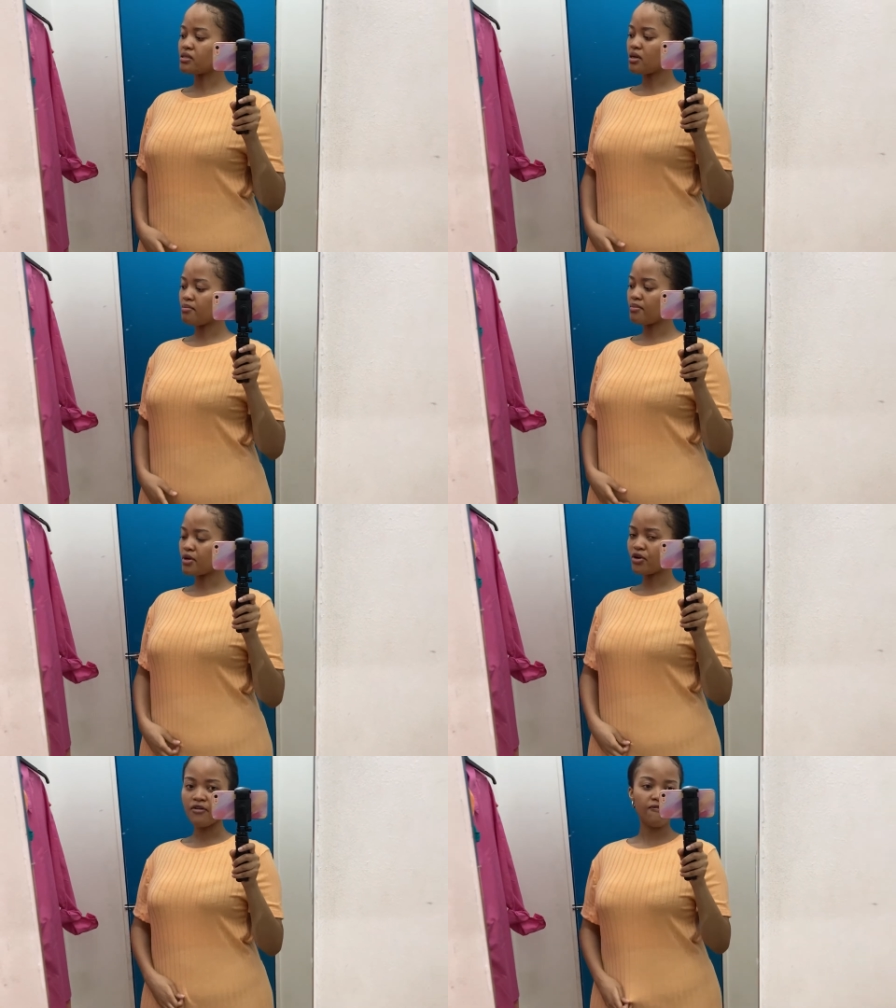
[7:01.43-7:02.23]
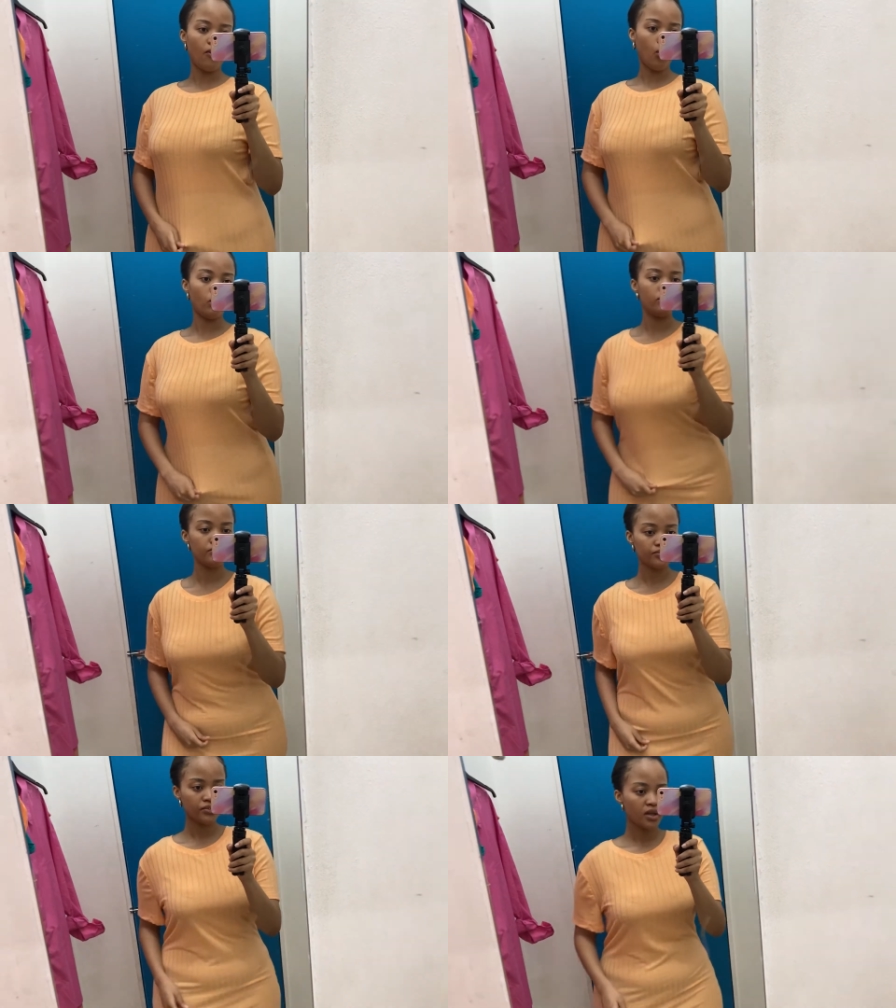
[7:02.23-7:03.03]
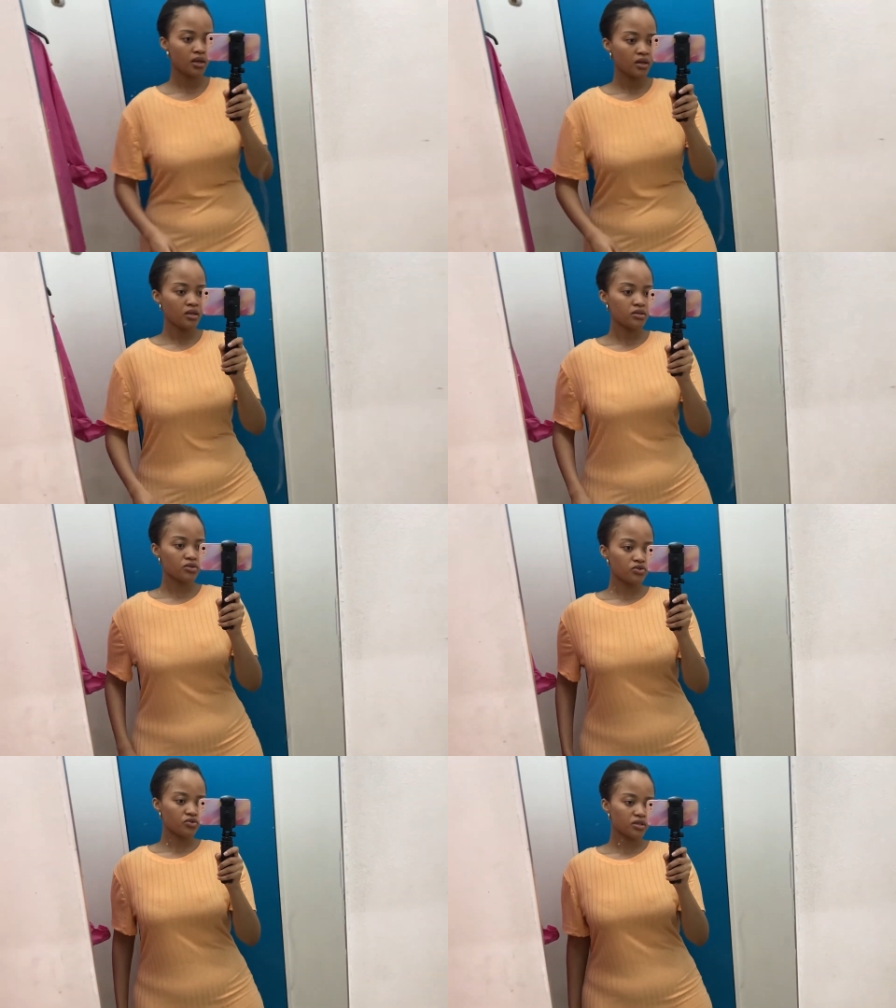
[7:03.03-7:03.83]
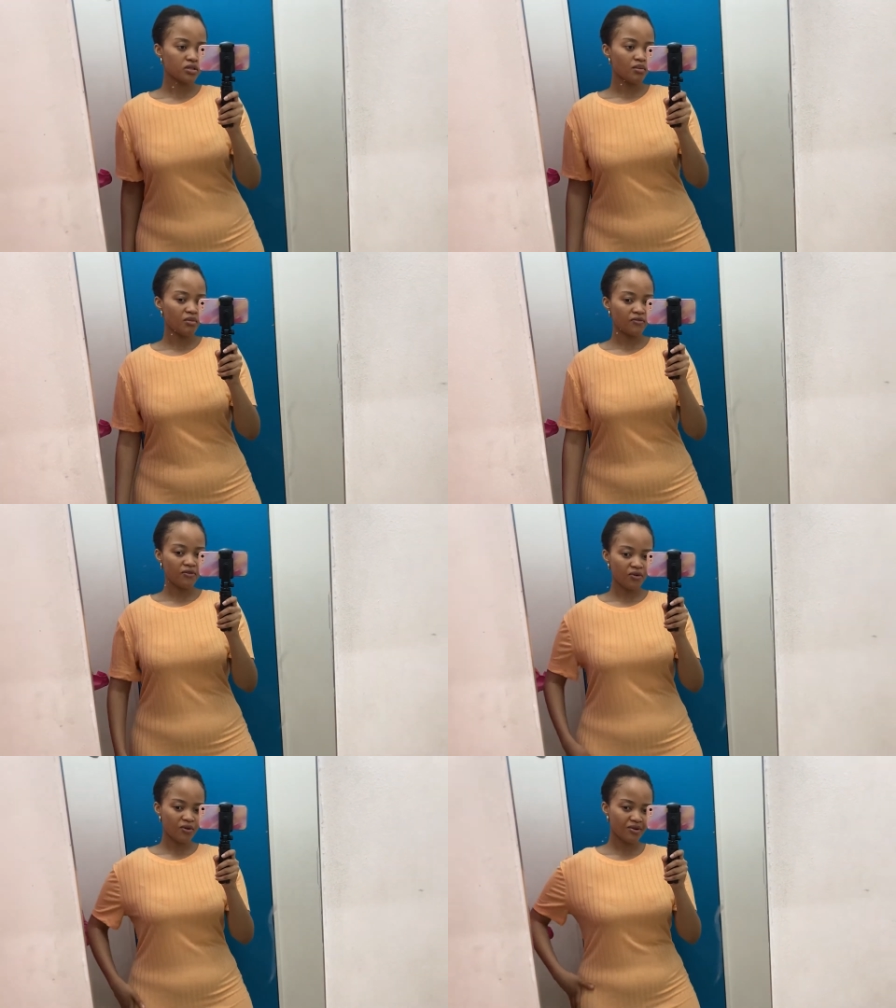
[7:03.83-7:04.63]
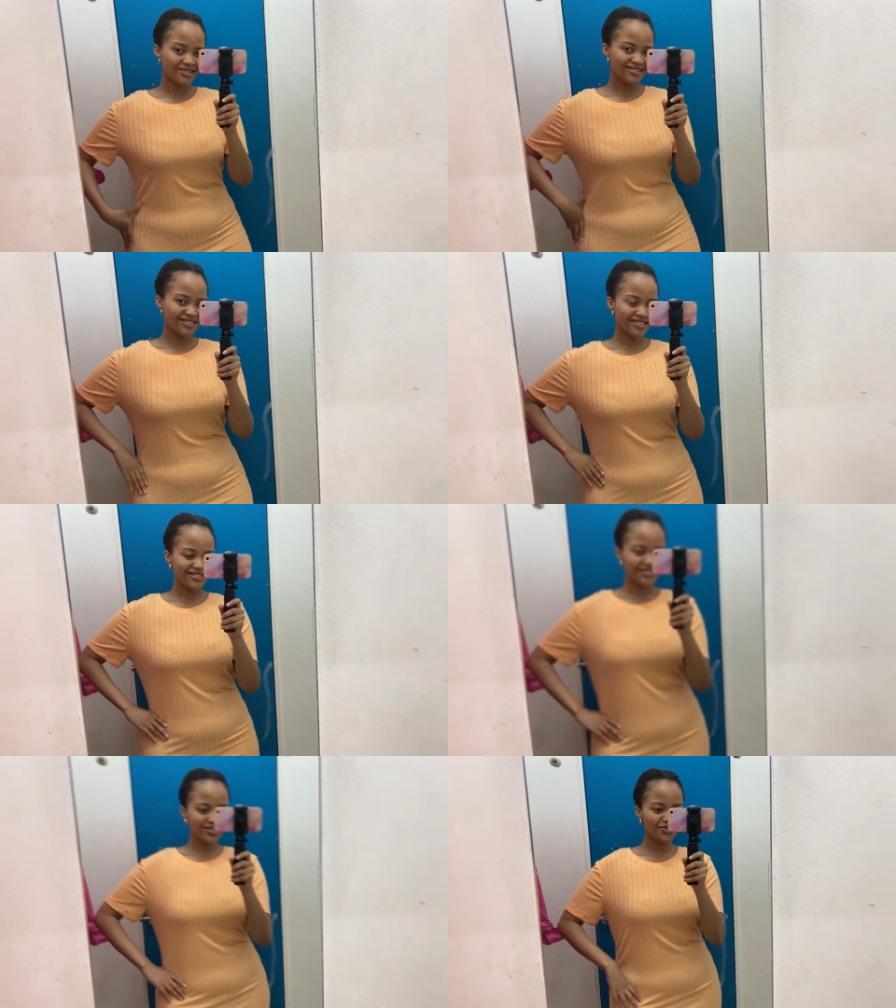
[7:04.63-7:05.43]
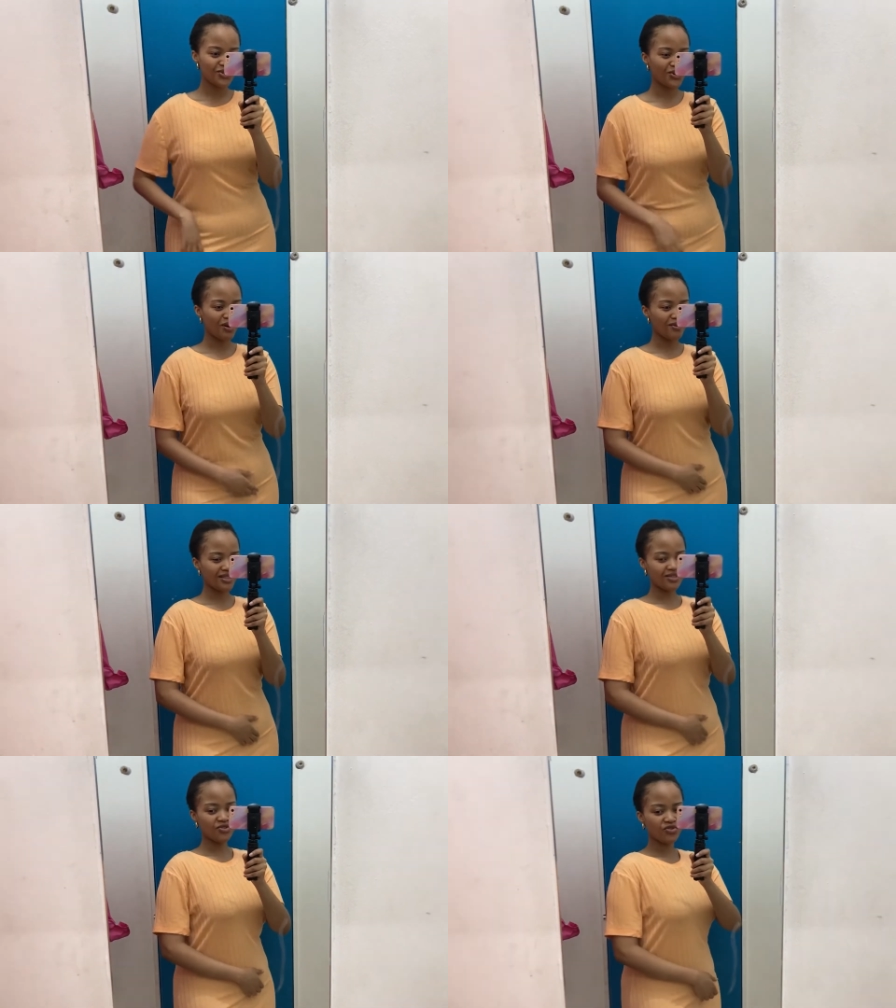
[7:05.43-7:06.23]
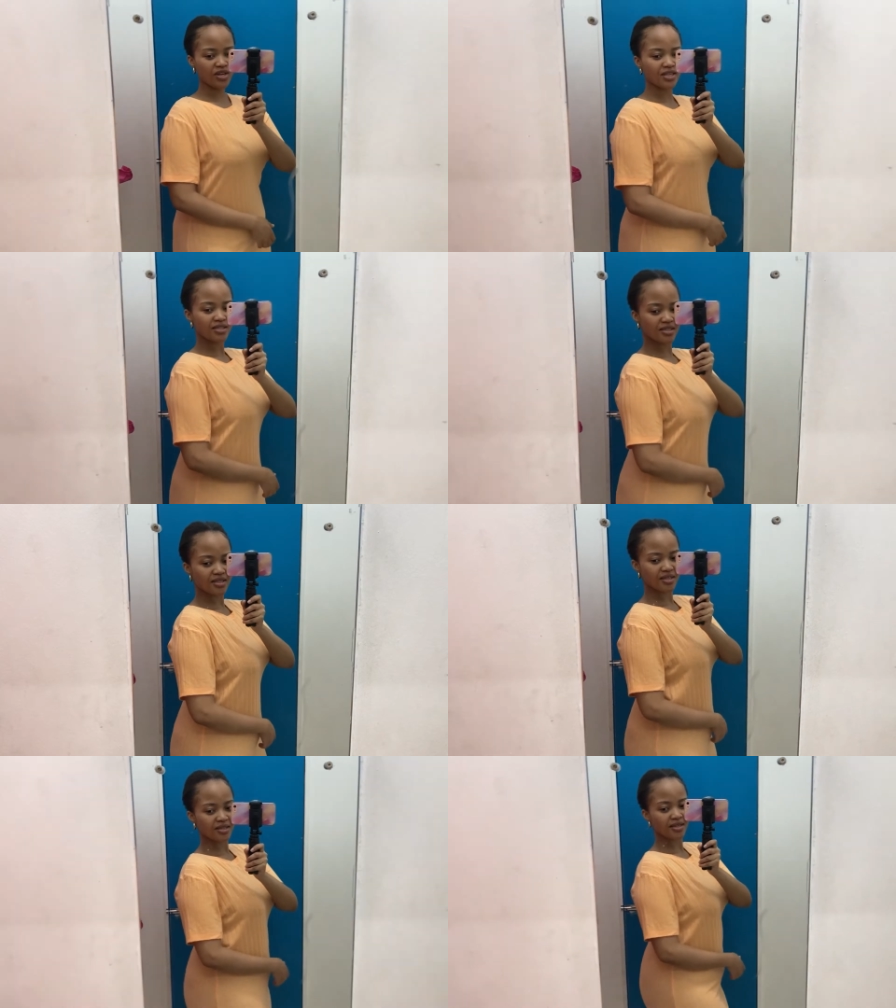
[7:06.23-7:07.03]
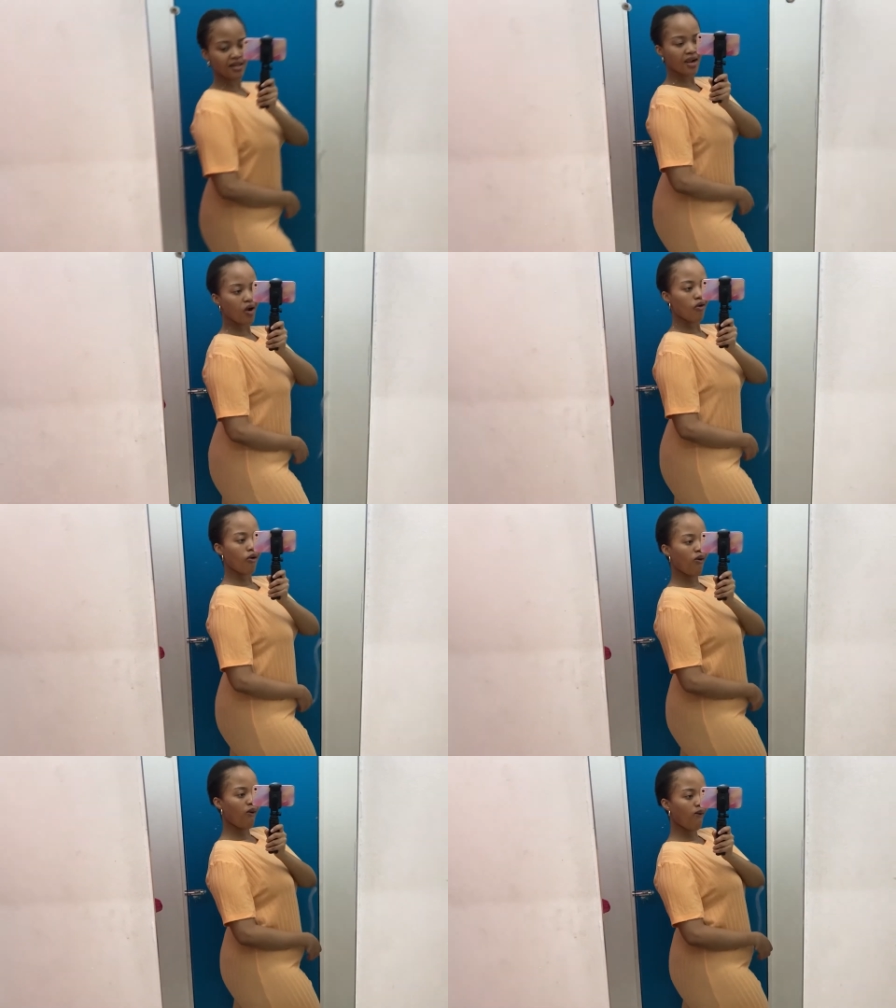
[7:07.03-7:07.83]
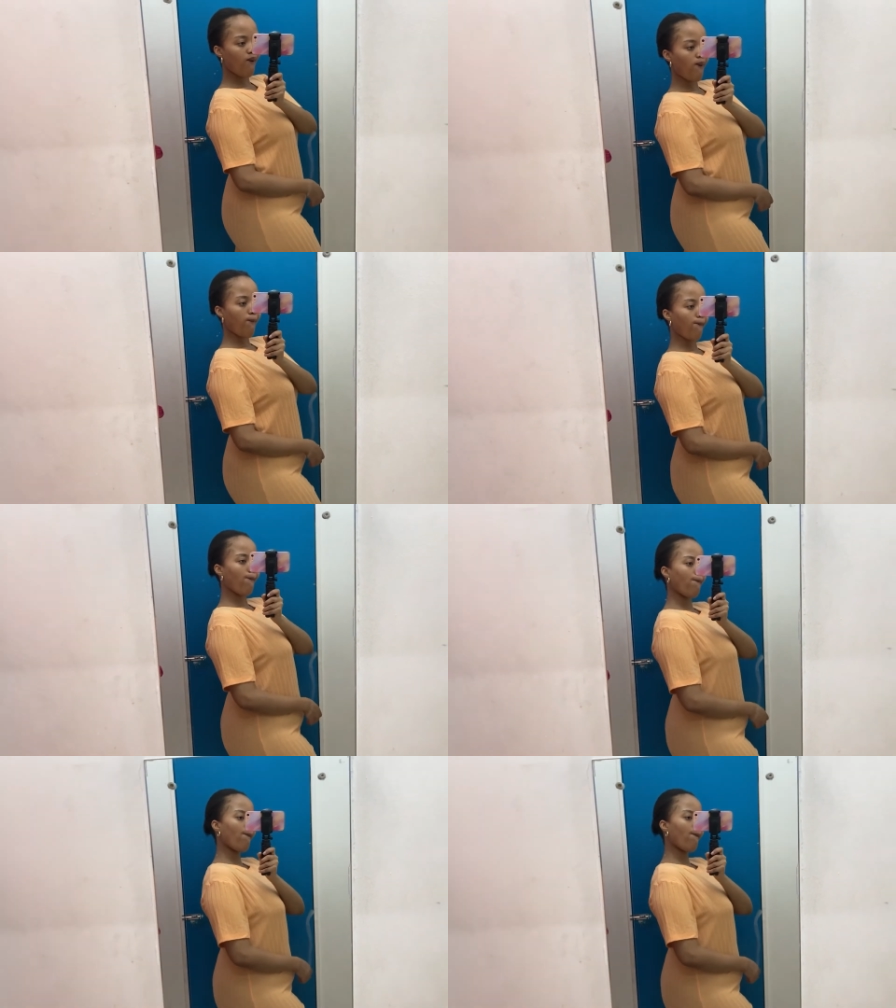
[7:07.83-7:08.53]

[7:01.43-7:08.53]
number four this dress number four i'm not too sure about this dress um,